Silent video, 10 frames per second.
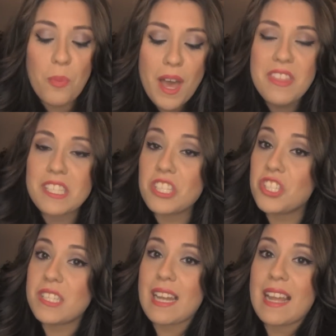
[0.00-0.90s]
But this
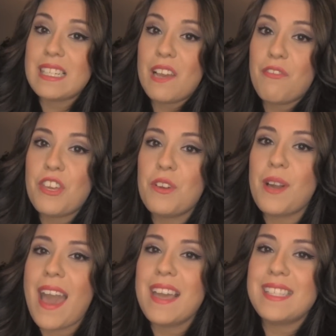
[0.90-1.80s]
is just an idea for you
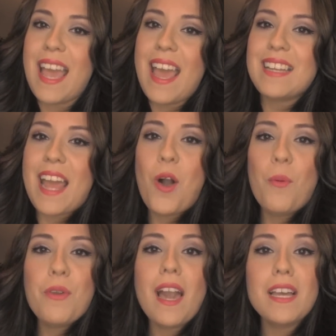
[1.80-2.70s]
guys, and I
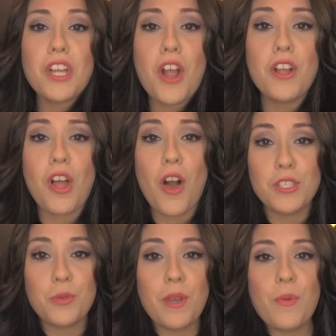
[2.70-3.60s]
hope you guys are
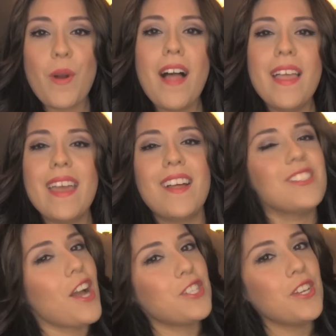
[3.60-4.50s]
all doing well, and
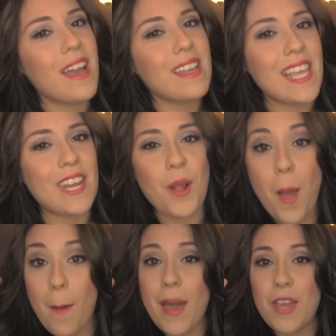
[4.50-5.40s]
I'll talk to you guys later.
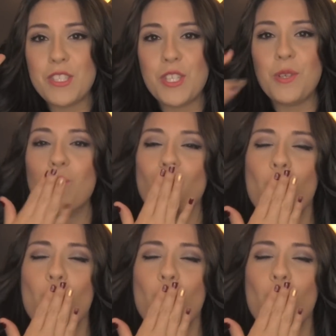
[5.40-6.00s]
Bye, YouTube.